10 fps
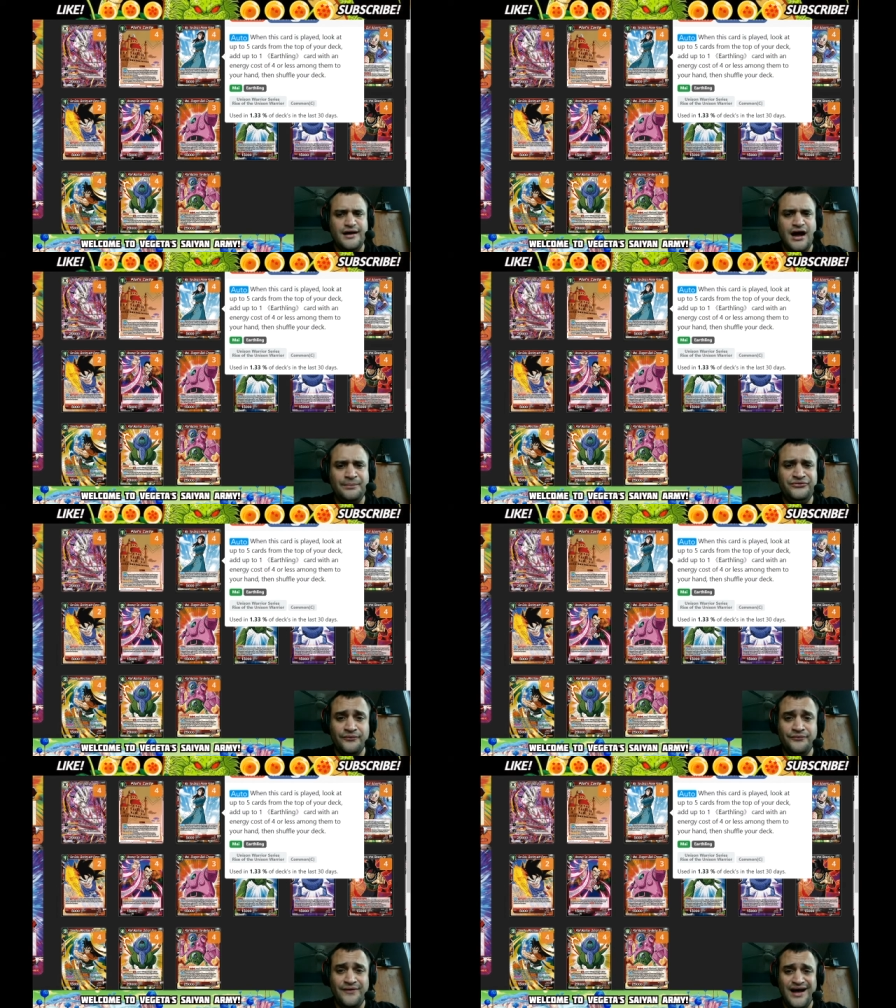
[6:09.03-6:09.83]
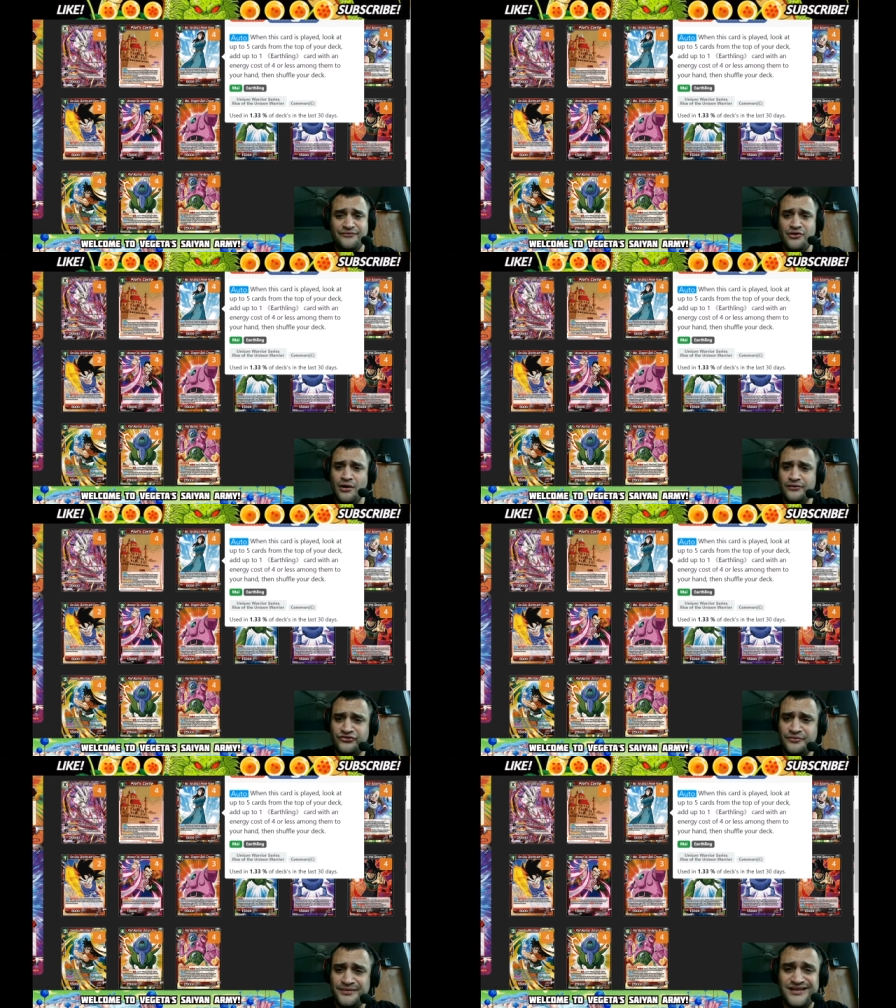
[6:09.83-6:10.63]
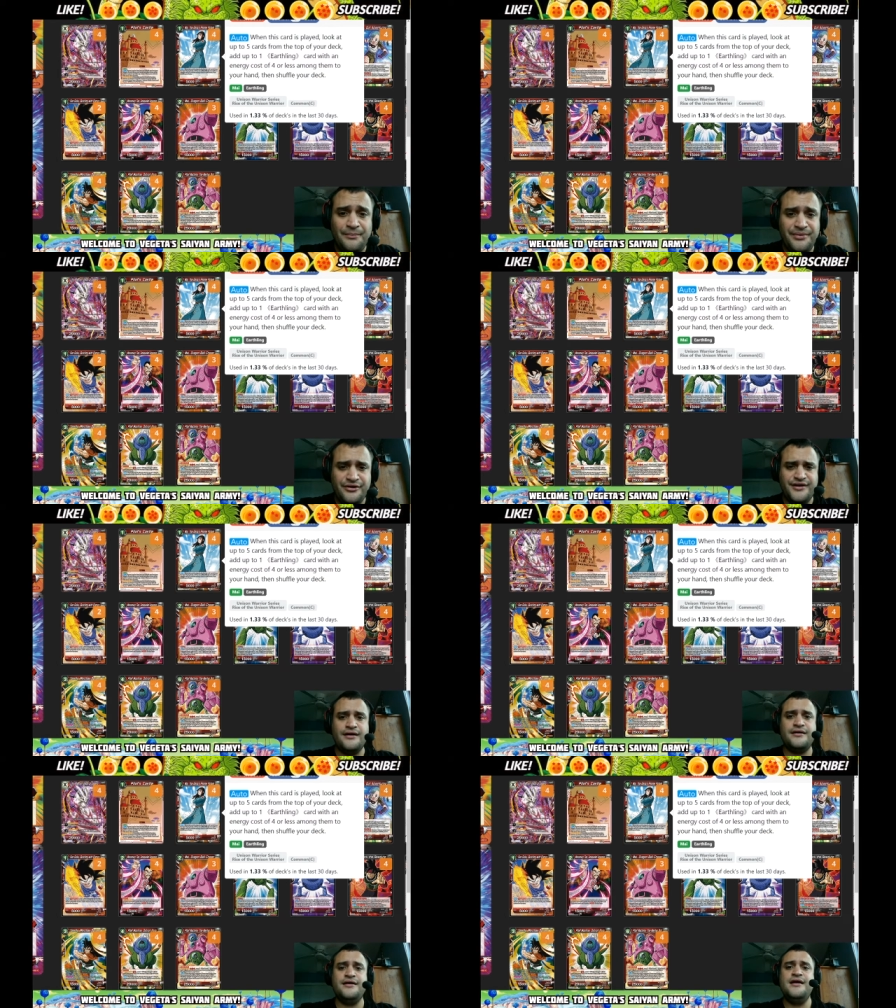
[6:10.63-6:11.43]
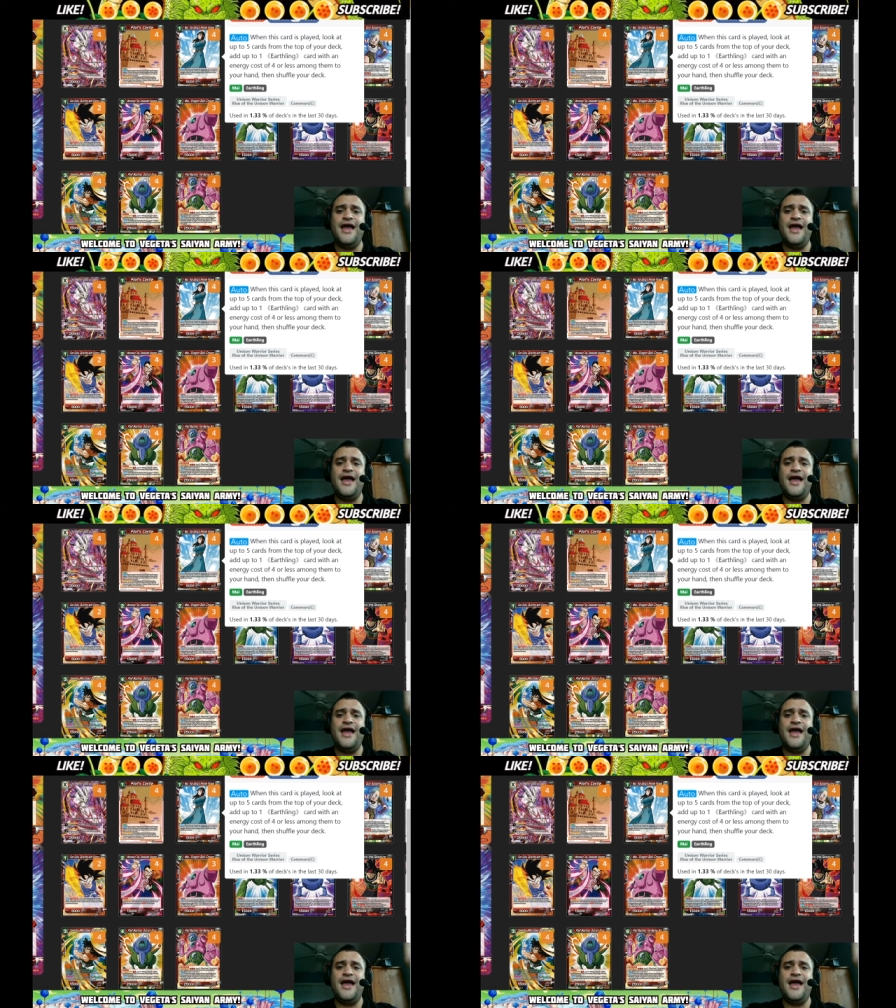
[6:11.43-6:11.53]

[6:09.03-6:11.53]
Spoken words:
up to 5 cards from the top of your deck